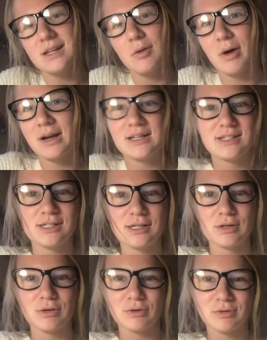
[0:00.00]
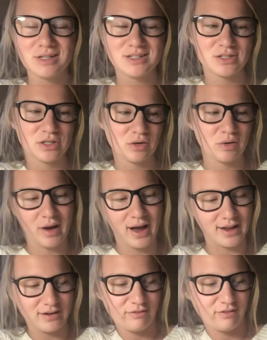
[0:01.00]
I wanted to do
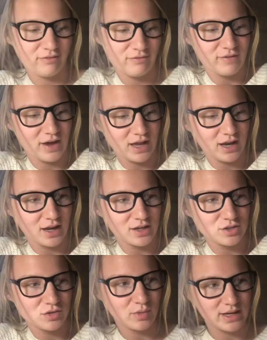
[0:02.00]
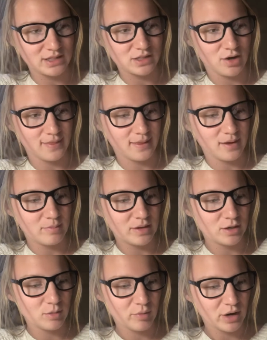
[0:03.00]
kind of a fun twist on the
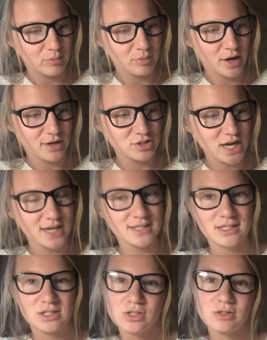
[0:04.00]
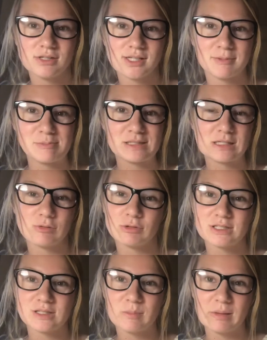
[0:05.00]
Build-A-Brain project and do some
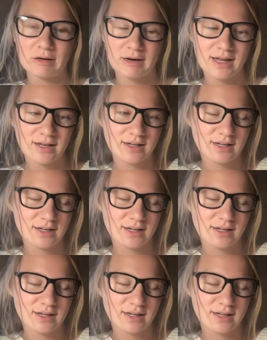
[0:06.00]
school spirit.